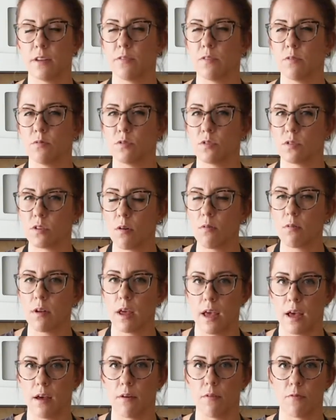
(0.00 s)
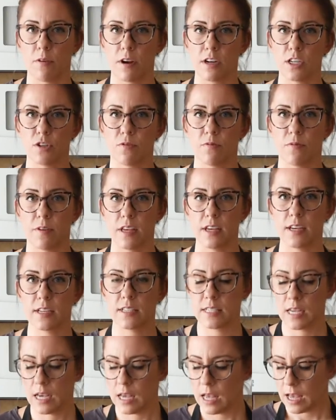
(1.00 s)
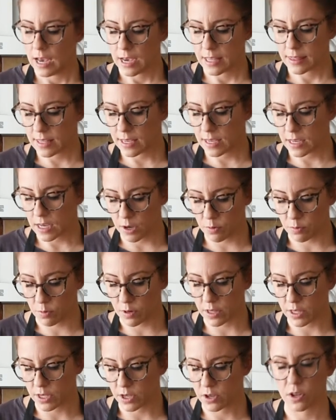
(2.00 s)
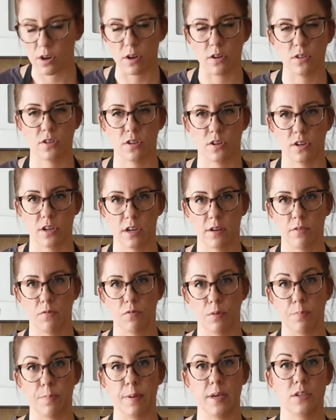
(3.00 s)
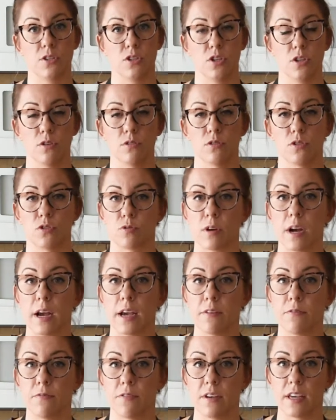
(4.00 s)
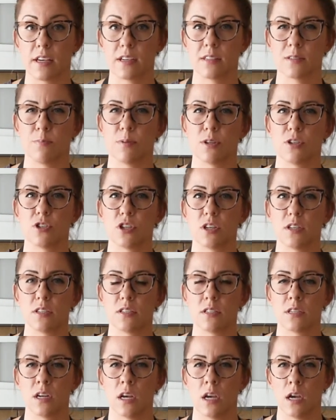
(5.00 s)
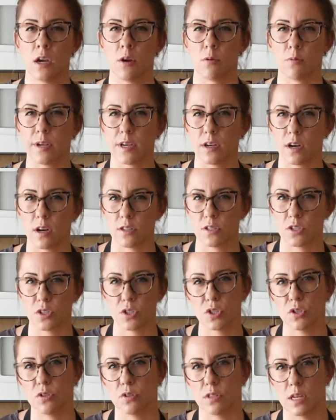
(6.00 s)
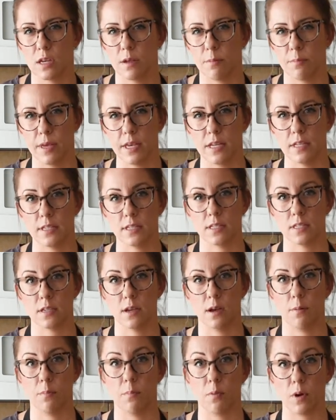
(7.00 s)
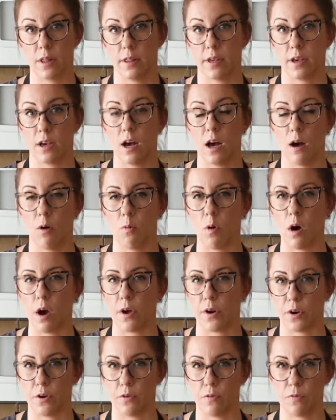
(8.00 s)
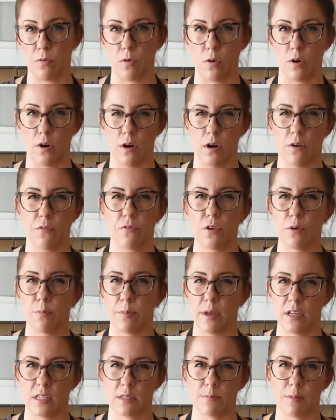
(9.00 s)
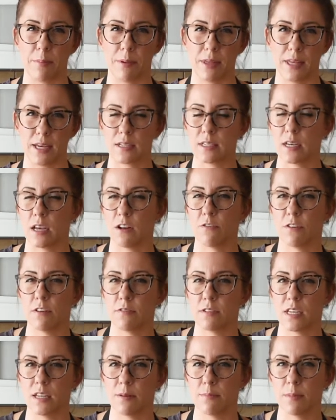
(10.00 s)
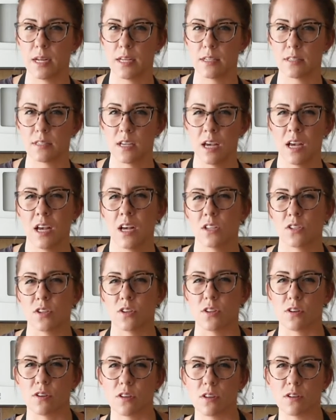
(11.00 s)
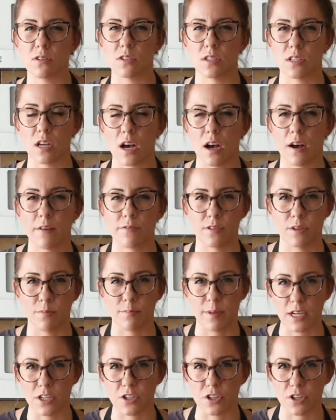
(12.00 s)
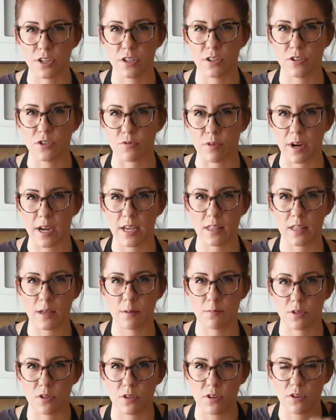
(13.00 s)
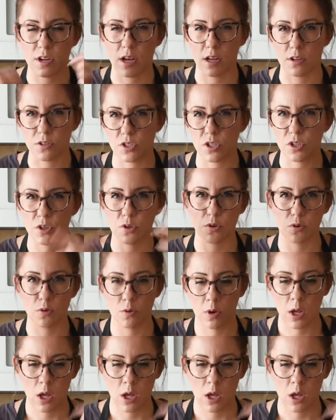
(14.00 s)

if you don't have fresh figs, I think a really good alternative would be to use dried figs, but just reconstitute them in some boiling hot water for a few minutes, maybe like 10-15 minutes. So they're a little soft. Make sure you drain them so they're not too